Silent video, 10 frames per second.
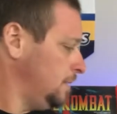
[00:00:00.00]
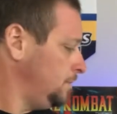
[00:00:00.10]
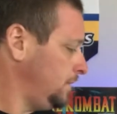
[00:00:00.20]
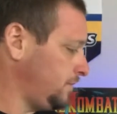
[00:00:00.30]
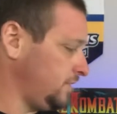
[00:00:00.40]

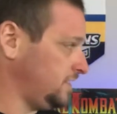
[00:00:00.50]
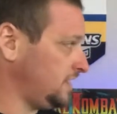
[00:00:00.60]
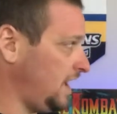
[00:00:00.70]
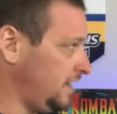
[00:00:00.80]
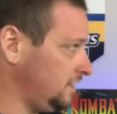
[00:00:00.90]
But for the
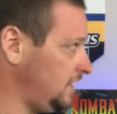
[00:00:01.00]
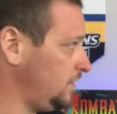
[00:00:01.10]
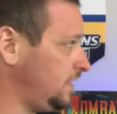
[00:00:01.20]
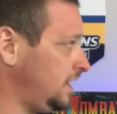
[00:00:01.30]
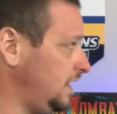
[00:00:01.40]
size and
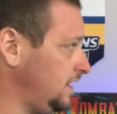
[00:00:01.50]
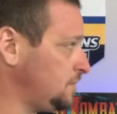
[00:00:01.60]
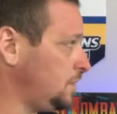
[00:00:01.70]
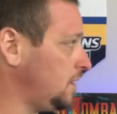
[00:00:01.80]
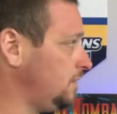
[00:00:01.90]
everything, it's
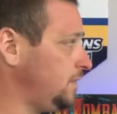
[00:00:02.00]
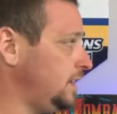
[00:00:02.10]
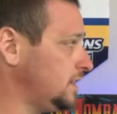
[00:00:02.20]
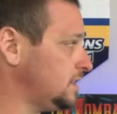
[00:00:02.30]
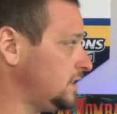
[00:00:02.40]

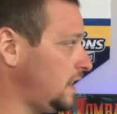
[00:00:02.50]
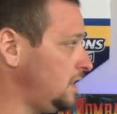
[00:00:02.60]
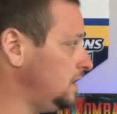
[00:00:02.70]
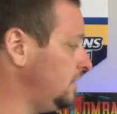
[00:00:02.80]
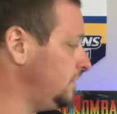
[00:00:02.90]
perfect. I
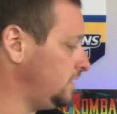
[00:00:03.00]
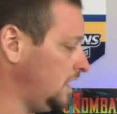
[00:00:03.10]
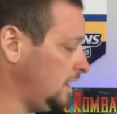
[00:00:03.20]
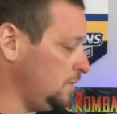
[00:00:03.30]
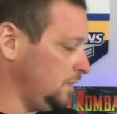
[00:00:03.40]
love it.
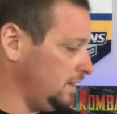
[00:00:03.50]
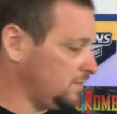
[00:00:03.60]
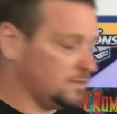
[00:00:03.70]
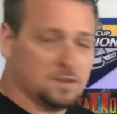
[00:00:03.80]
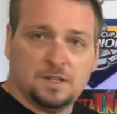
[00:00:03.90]
I will
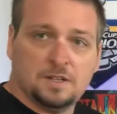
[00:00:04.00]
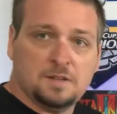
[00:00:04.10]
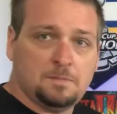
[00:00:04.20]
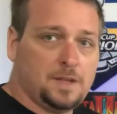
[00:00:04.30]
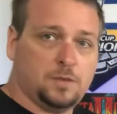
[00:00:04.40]
never
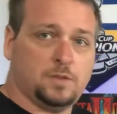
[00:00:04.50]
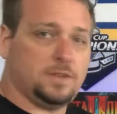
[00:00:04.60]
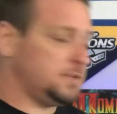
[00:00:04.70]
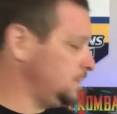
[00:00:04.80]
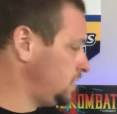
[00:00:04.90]
mess with
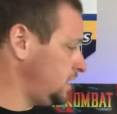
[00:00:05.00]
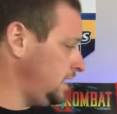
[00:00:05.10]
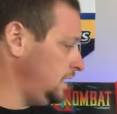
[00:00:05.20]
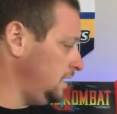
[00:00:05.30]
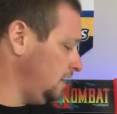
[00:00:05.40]
this
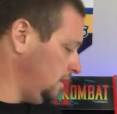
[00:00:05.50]
machine.